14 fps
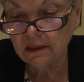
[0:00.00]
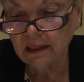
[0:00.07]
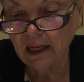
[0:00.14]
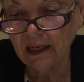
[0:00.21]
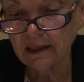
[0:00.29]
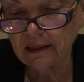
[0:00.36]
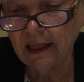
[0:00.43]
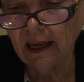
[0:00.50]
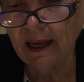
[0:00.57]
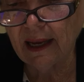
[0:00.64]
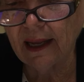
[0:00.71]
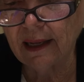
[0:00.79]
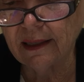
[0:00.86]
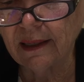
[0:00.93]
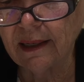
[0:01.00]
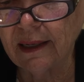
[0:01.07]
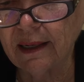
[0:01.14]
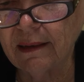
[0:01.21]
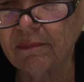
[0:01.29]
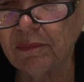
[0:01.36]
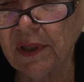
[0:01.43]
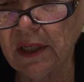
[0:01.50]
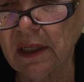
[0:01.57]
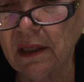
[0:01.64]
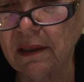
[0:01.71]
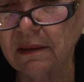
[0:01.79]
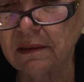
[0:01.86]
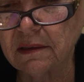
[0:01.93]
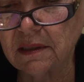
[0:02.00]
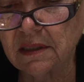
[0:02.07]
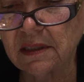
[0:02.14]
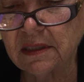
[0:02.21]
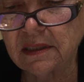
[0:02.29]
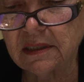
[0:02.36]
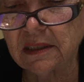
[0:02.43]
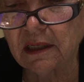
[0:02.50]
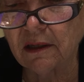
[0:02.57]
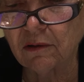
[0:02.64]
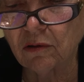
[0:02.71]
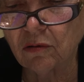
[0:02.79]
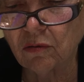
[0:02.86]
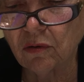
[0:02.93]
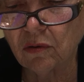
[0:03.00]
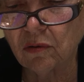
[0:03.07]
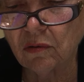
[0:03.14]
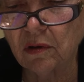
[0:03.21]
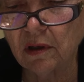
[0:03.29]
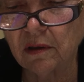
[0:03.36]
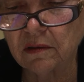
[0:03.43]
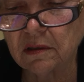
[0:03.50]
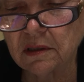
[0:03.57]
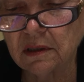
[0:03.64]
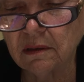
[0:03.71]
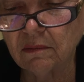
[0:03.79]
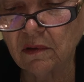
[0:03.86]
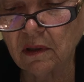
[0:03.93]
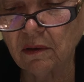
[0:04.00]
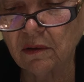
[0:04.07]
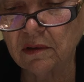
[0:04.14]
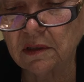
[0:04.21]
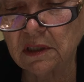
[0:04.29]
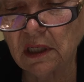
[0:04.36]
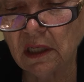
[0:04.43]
Take that pin, stick it through the seam allowance